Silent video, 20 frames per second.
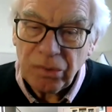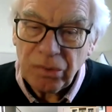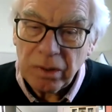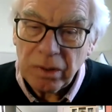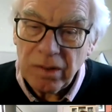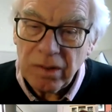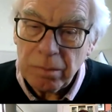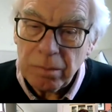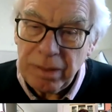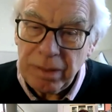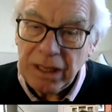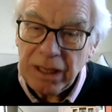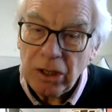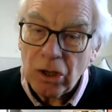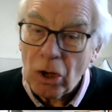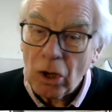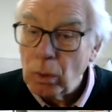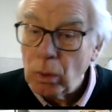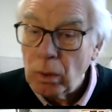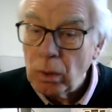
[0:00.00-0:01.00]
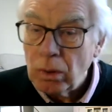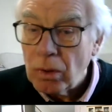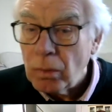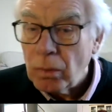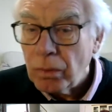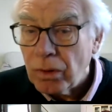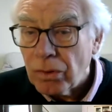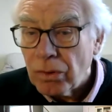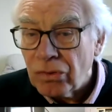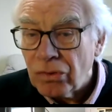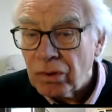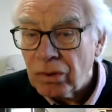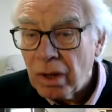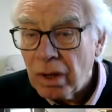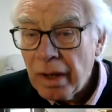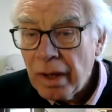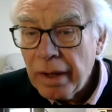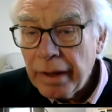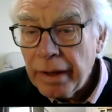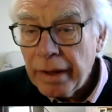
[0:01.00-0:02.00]
one of the big coal owners
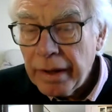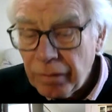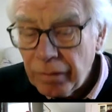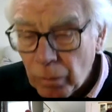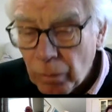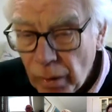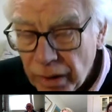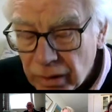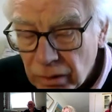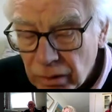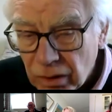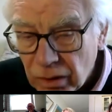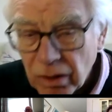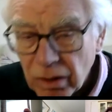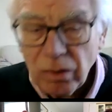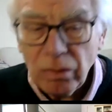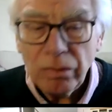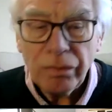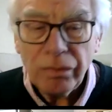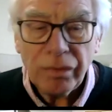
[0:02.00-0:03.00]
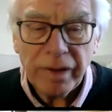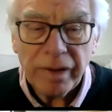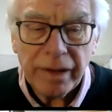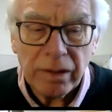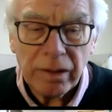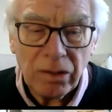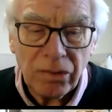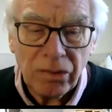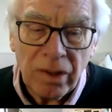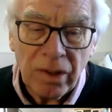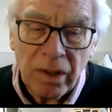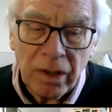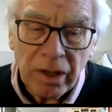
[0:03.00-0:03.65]
in the Wigan coalfield.